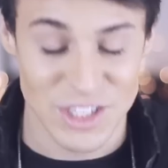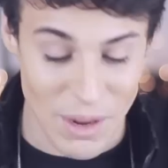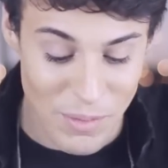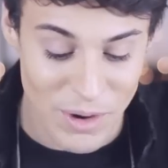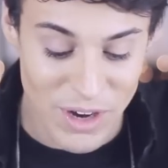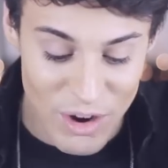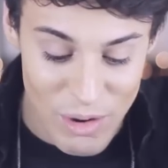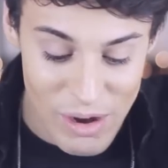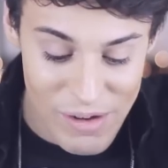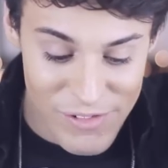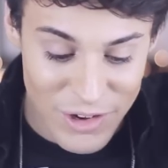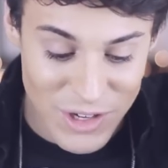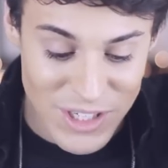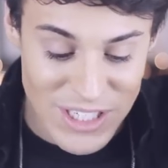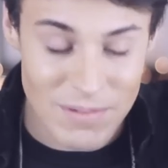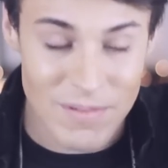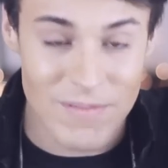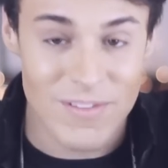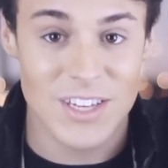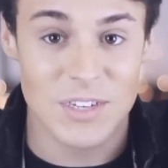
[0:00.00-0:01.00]
So I'm going to review
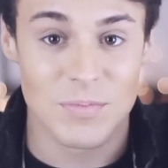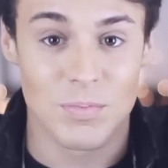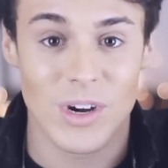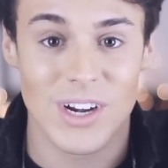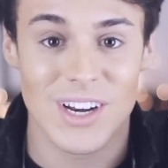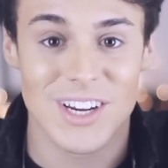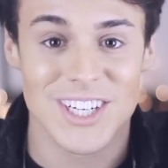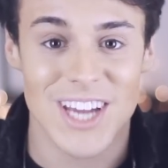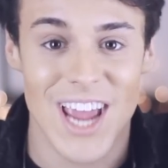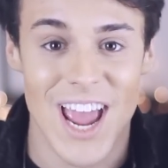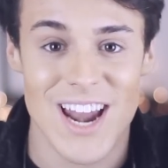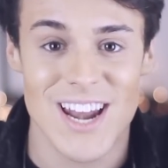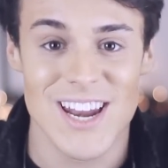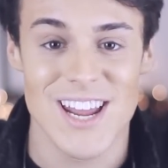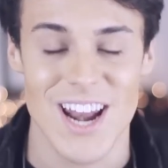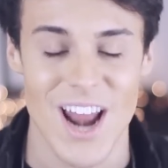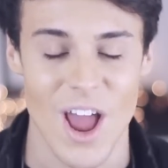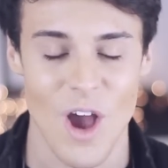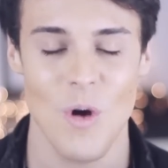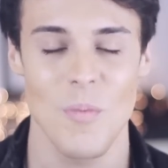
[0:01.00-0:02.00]
some of this British
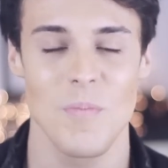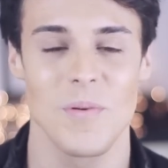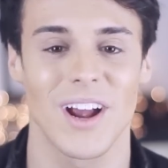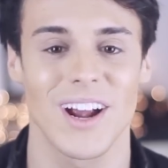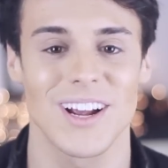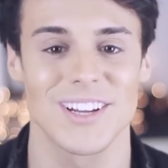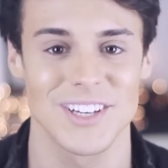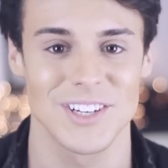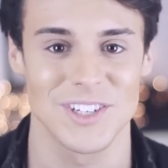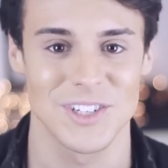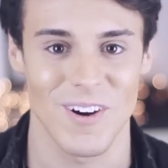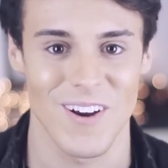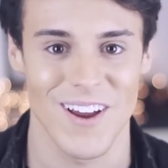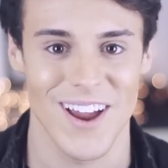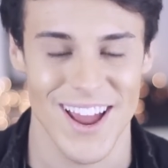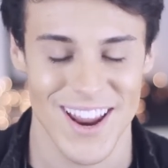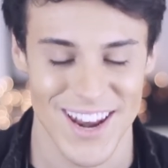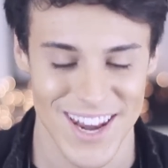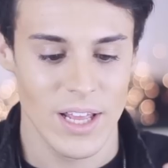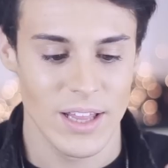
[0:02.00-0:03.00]
candy and I hope you guys enjoy
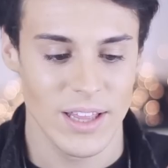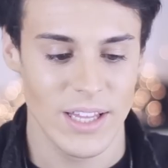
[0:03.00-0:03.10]
it.